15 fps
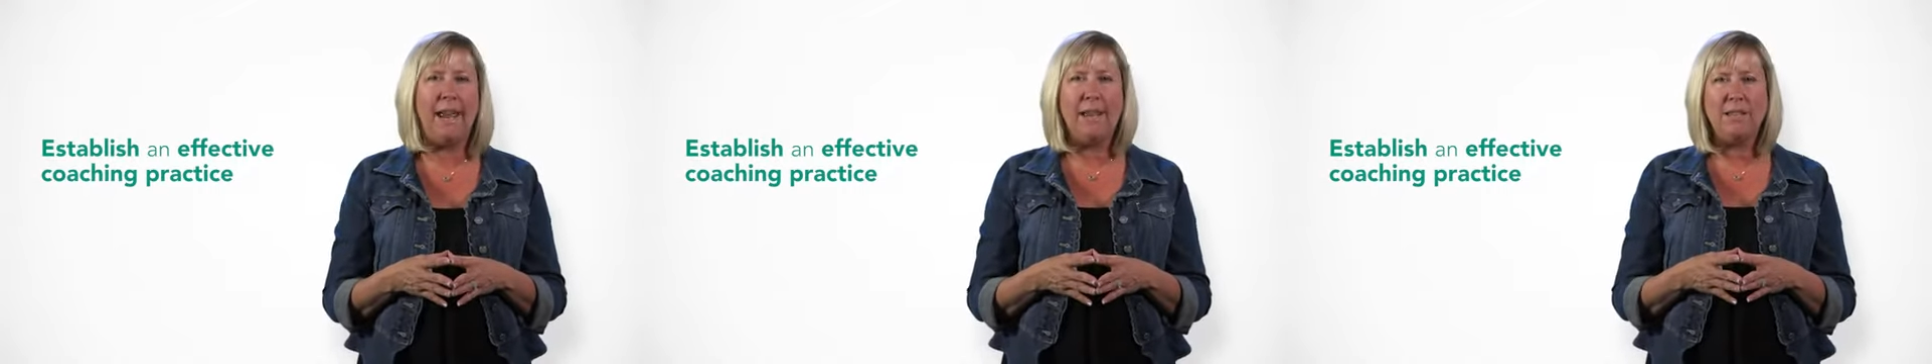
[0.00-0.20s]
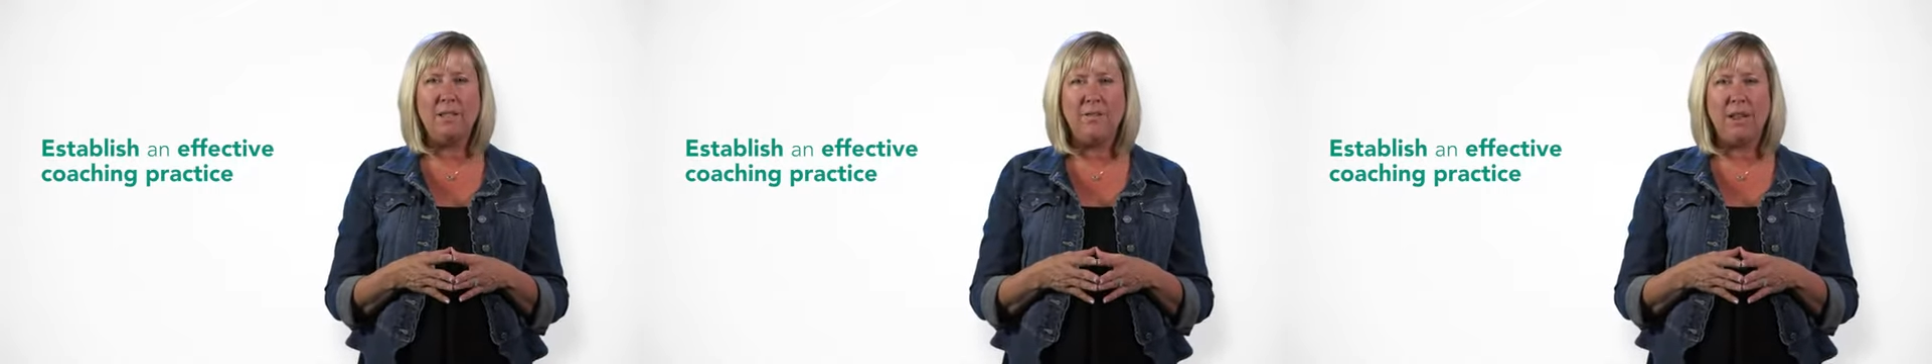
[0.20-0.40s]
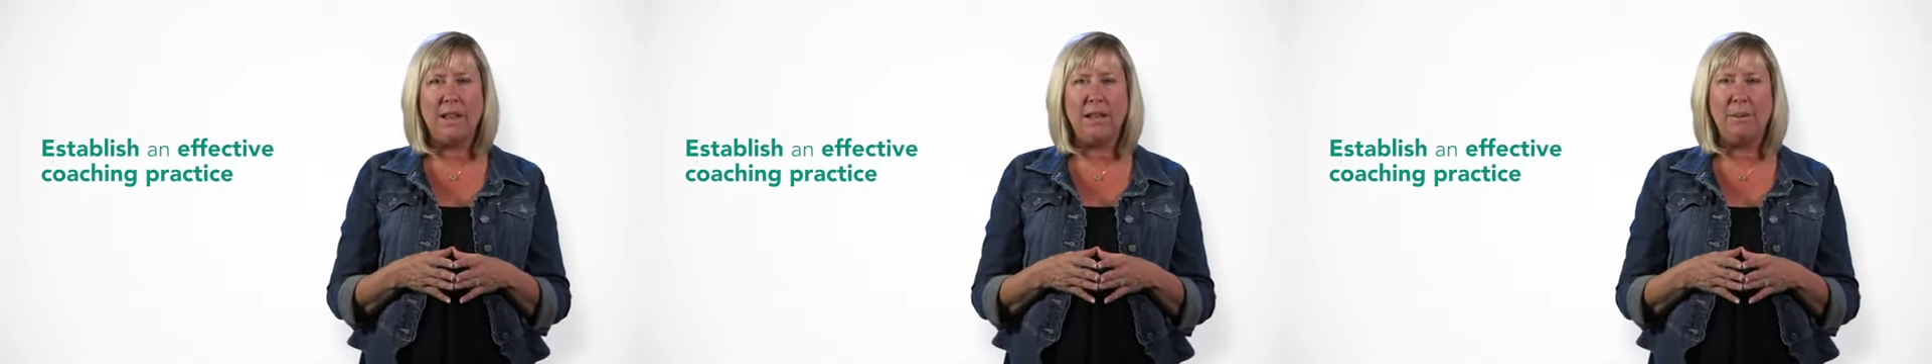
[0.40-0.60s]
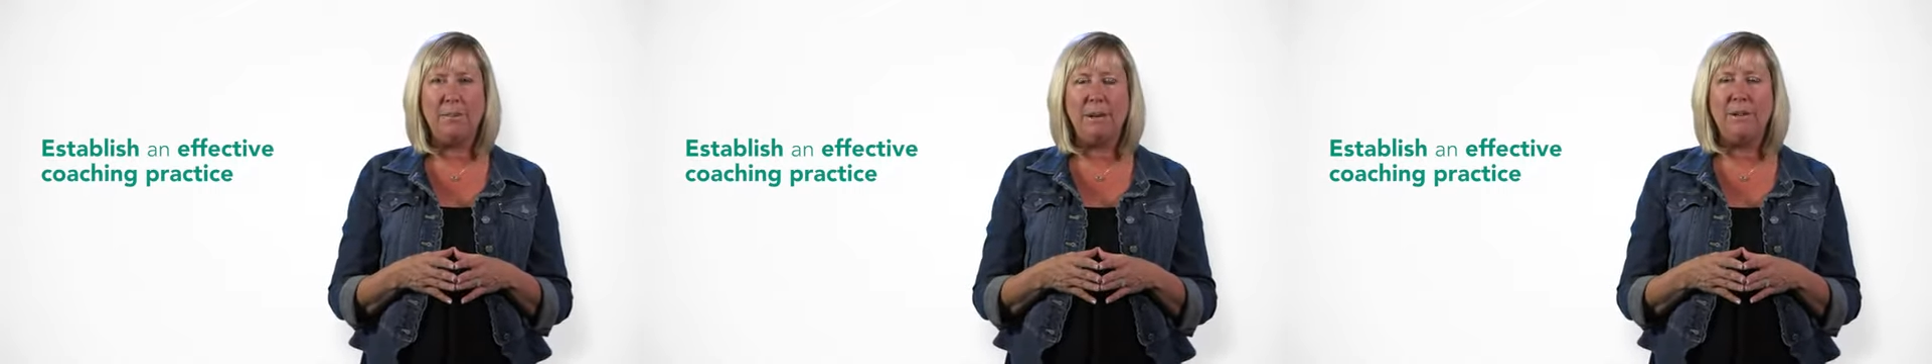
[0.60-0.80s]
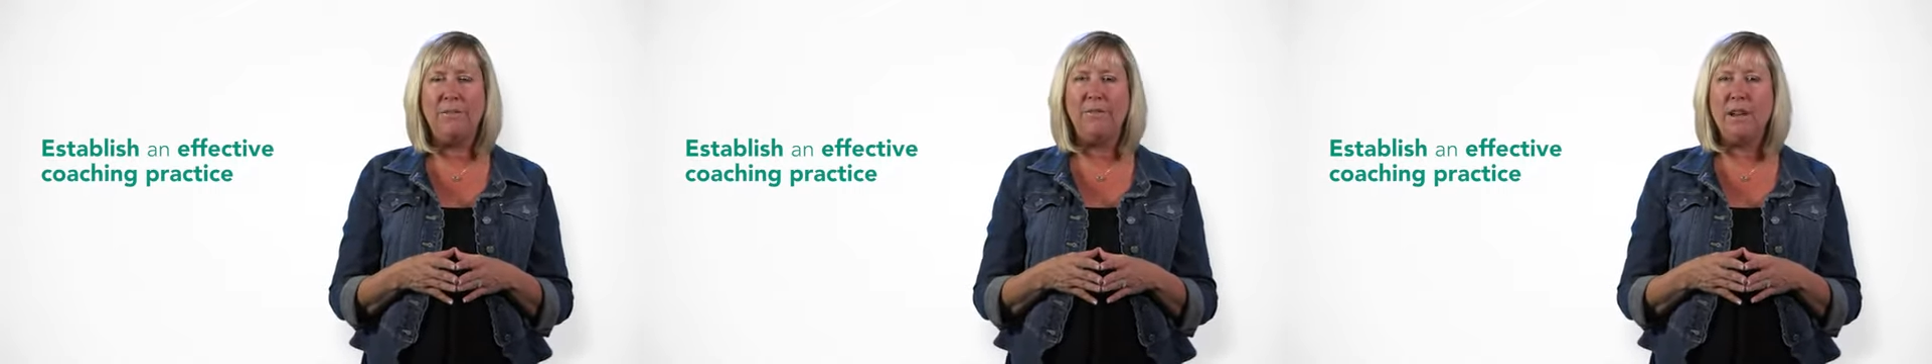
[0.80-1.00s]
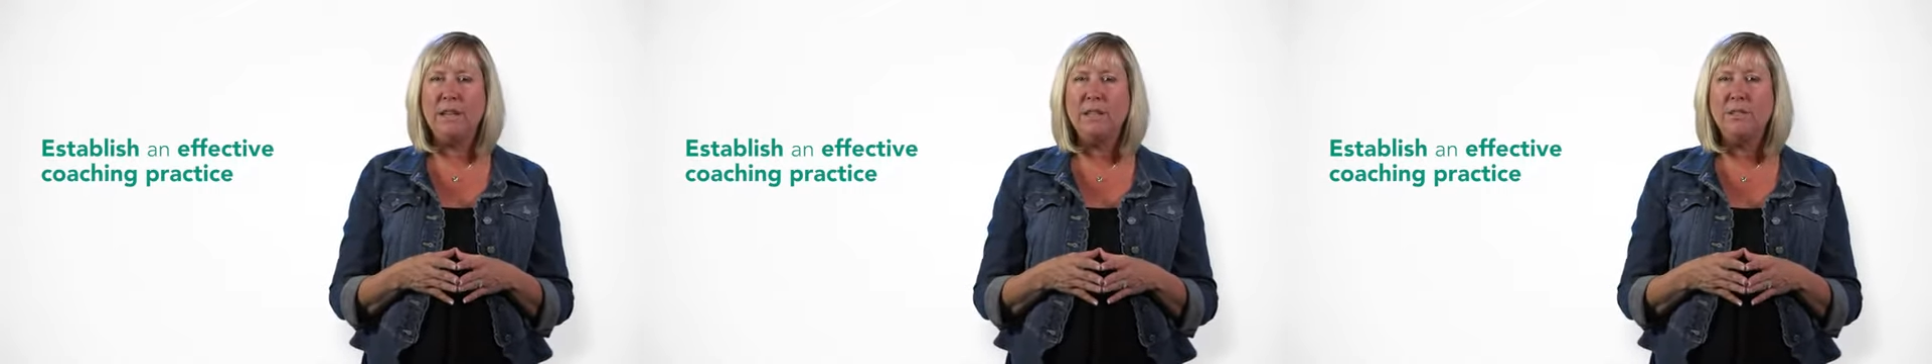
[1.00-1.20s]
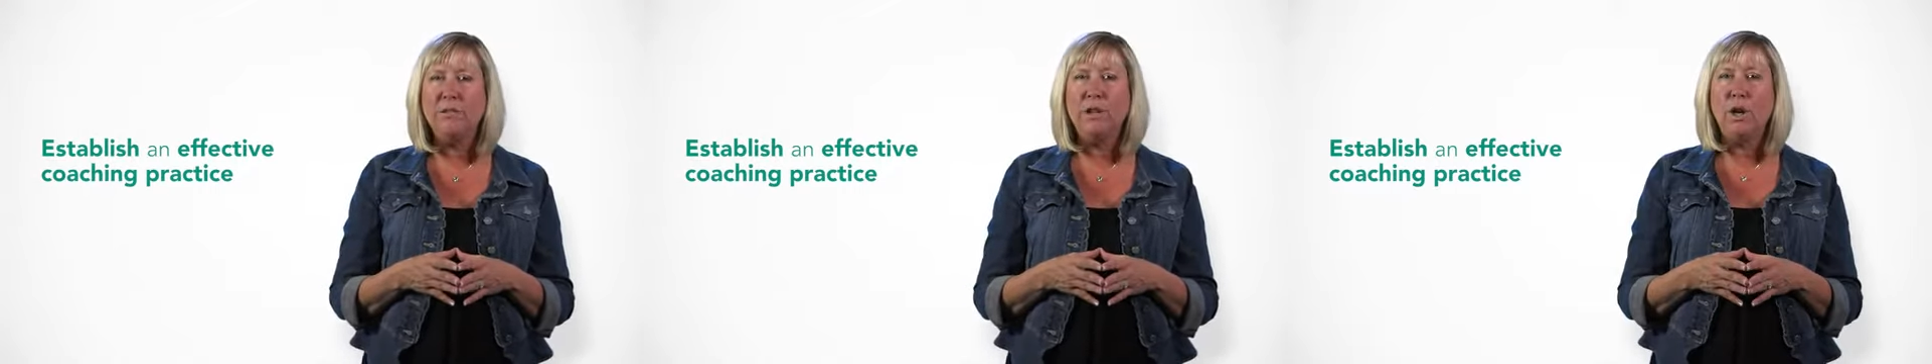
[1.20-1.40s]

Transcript: and develop an effective